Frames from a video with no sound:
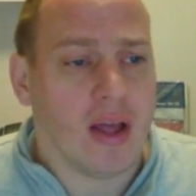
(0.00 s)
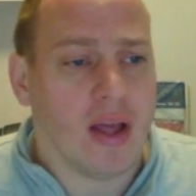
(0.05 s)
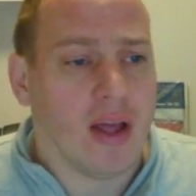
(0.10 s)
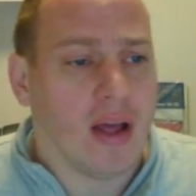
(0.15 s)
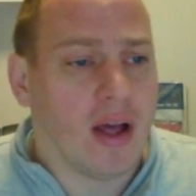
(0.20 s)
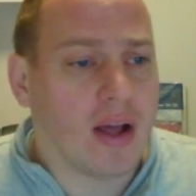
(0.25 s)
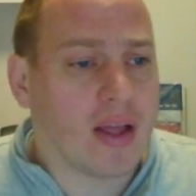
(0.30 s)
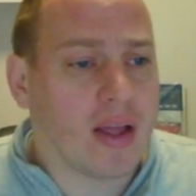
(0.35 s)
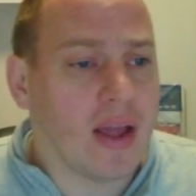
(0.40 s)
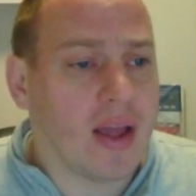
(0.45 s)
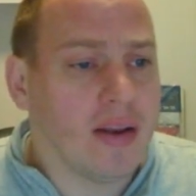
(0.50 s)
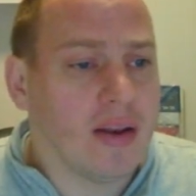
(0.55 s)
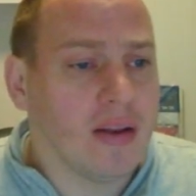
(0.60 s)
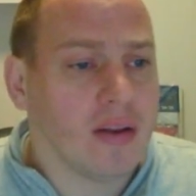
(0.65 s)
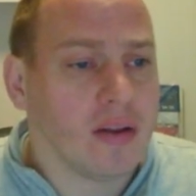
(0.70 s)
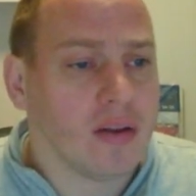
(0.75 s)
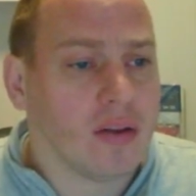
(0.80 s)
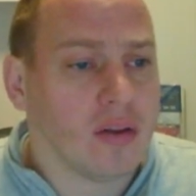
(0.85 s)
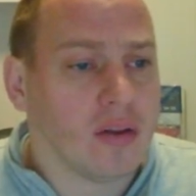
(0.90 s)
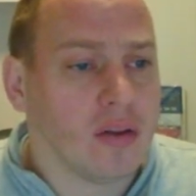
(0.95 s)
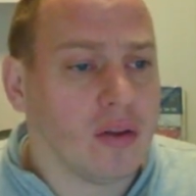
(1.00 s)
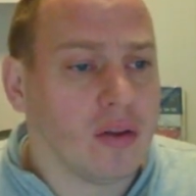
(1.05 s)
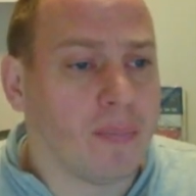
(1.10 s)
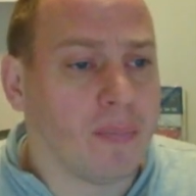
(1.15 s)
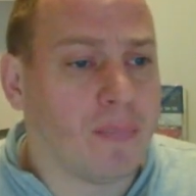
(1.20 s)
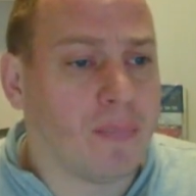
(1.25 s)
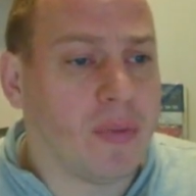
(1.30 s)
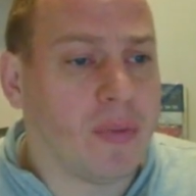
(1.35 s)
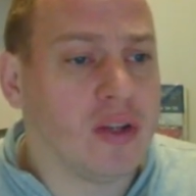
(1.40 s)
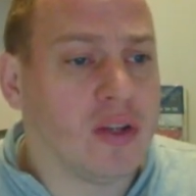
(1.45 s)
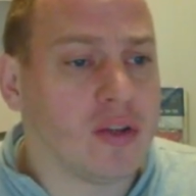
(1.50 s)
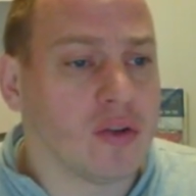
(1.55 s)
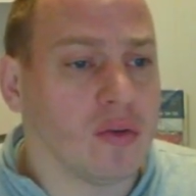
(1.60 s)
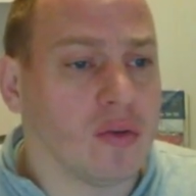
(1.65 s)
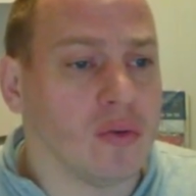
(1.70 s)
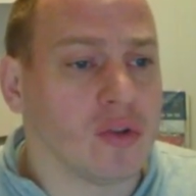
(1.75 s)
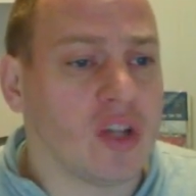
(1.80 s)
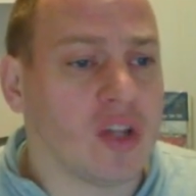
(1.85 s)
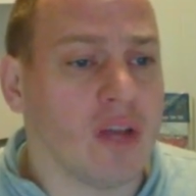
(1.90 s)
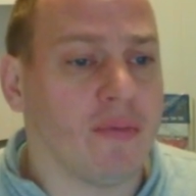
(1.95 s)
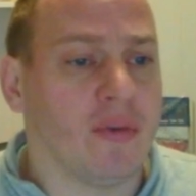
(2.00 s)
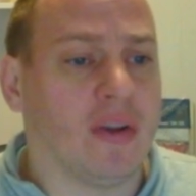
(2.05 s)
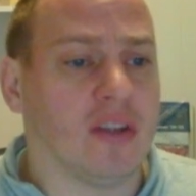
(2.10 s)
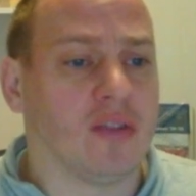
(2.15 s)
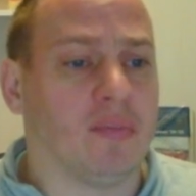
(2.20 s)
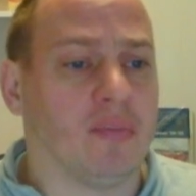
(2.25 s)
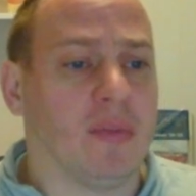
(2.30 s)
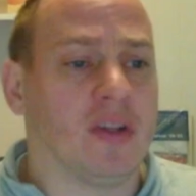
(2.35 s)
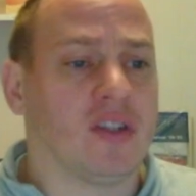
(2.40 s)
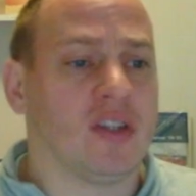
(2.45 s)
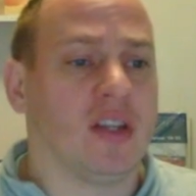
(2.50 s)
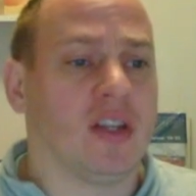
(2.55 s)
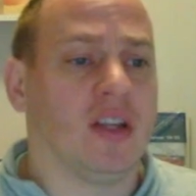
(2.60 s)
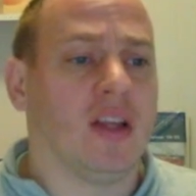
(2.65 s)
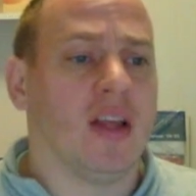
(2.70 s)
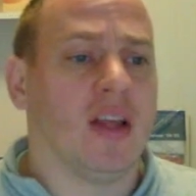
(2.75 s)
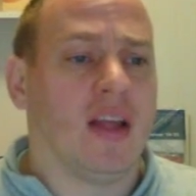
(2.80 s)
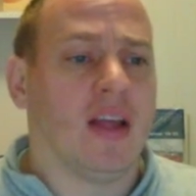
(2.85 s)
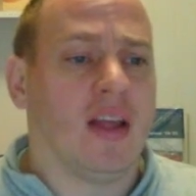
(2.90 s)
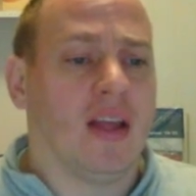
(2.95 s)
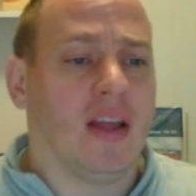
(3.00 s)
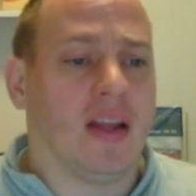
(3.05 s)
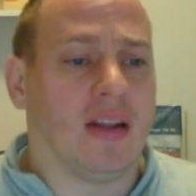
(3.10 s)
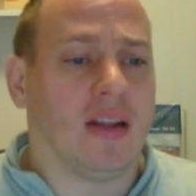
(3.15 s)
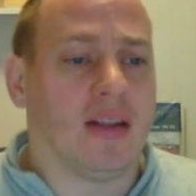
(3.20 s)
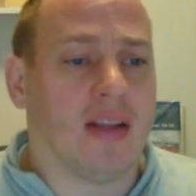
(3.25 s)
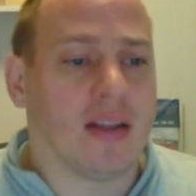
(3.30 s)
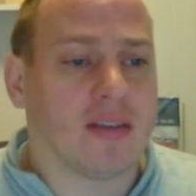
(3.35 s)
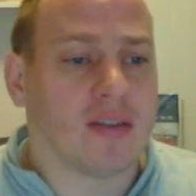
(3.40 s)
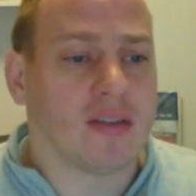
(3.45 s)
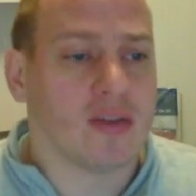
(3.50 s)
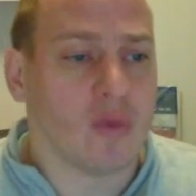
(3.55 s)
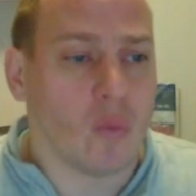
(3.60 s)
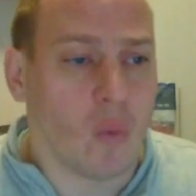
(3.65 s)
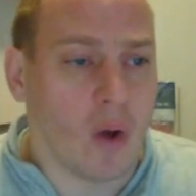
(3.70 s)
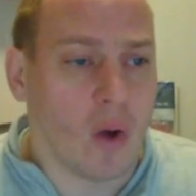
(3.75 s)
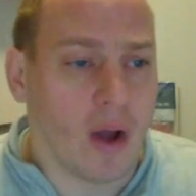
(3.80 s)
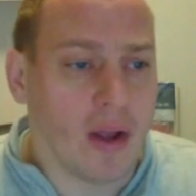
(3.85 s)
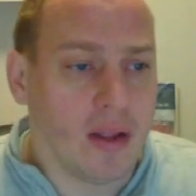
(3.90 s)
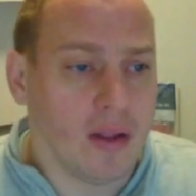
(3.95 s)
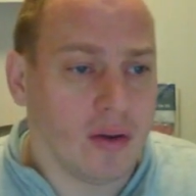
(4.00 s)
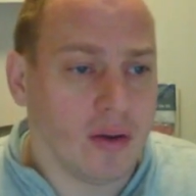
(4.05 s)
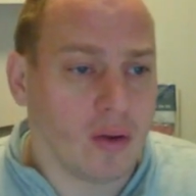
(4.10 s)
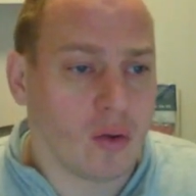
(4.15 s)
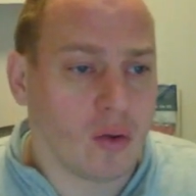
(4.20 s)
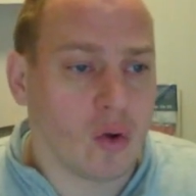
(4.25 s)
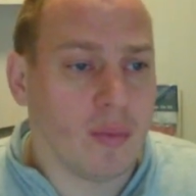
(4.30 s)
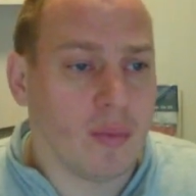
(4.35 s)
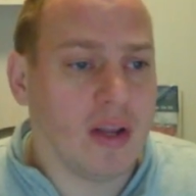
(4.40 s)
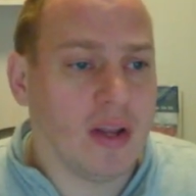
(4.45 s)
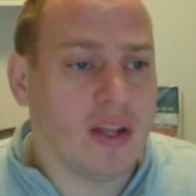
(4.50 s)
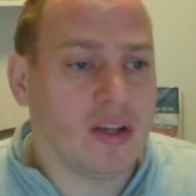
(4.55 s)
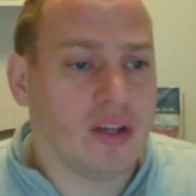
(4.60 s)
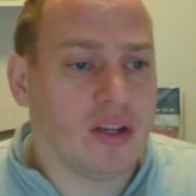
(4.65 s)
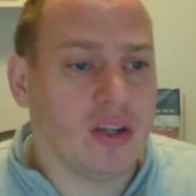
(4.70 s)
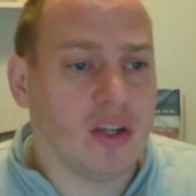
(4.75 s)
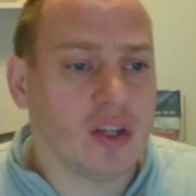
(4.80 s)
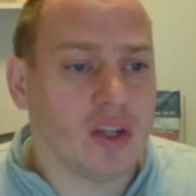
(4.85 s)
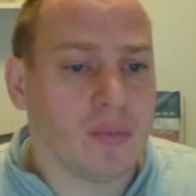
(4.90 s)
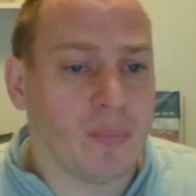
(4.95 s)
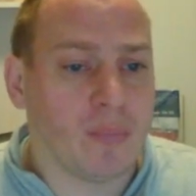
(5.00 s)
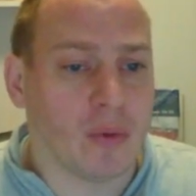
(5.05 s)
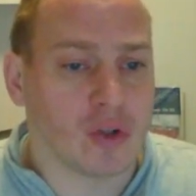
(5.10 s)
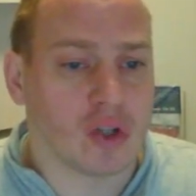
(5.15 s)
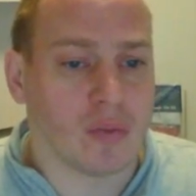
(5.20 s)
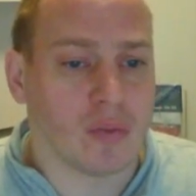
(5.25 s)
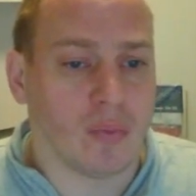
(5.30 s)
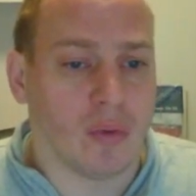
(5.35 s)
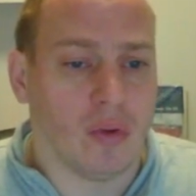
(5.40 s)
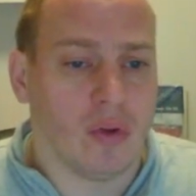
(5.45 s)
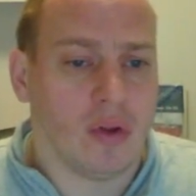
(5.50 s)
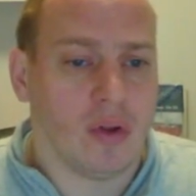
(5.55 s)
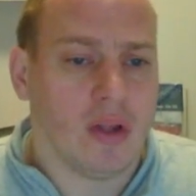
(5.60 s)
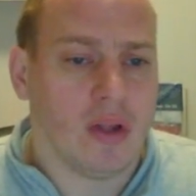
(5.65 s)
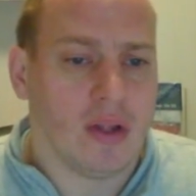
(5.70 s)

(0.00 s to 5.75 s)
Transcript: Again, the piece on 7 is missing, and that's why the combination is possible.